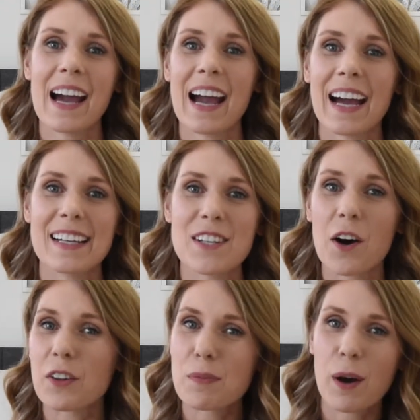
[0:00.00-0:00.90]
and
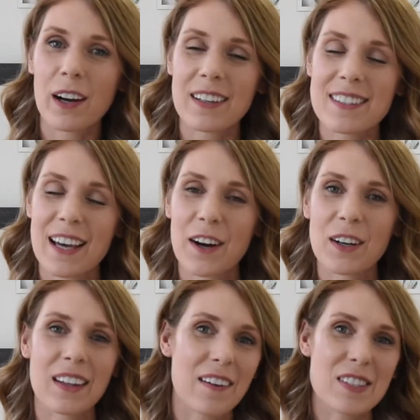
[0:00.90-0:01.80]
all the products that
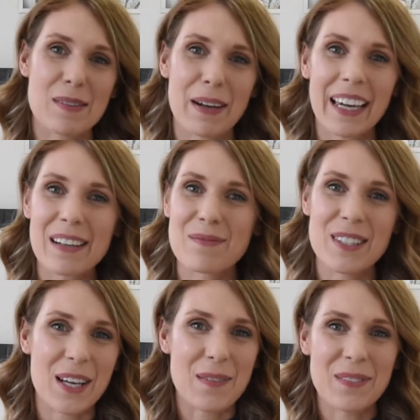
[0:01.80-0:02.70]
are left in my kit,
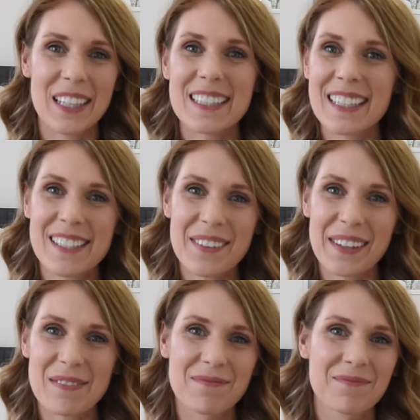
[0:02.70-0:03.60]
so let's get to it.